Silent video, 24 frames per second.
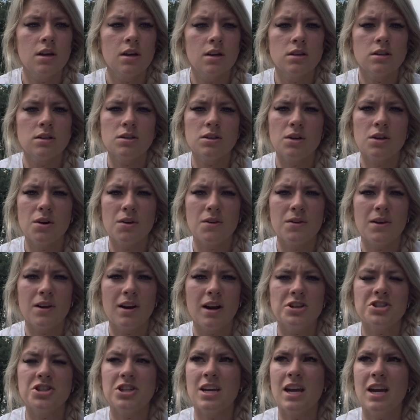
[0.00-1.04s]
So they're
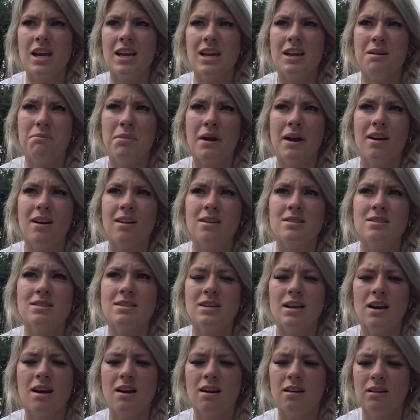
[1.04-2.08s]
educating parents
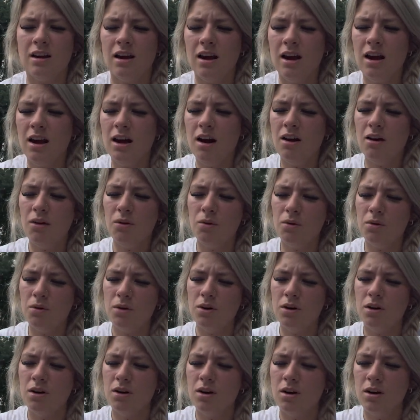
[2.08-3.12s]
on
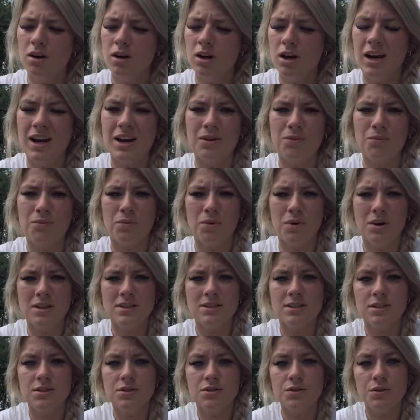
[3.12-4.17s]
how and what
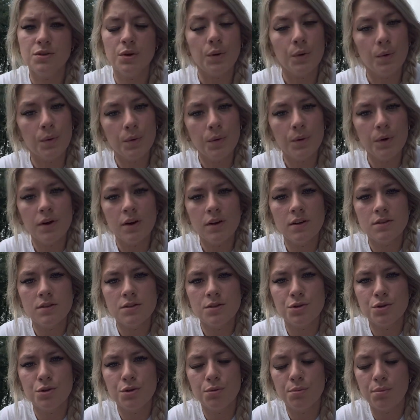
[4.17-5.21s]
to do
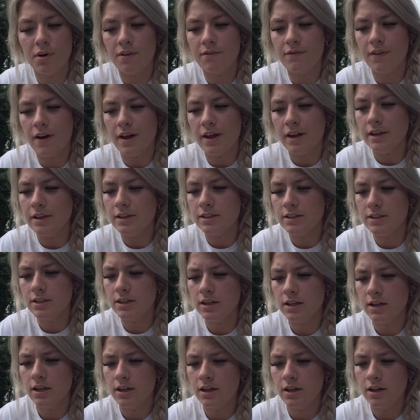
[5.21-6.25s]
to prevent
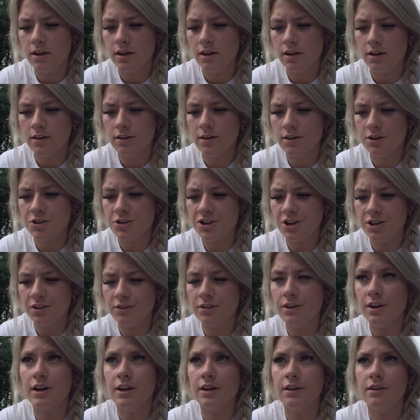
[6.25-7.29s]
their
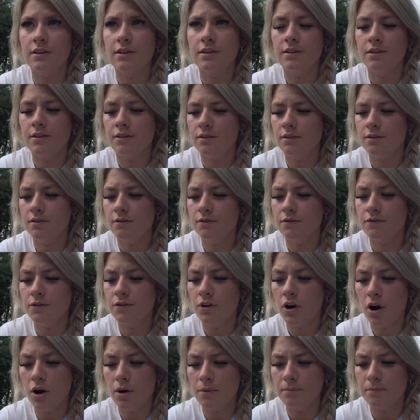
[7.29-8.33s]
children
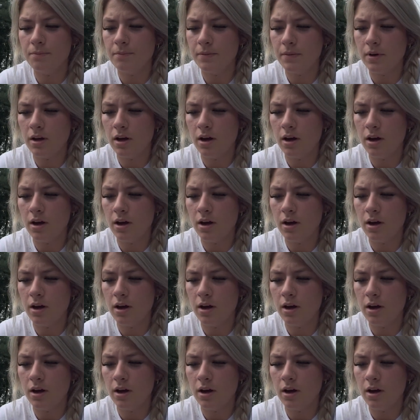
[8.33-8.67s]
from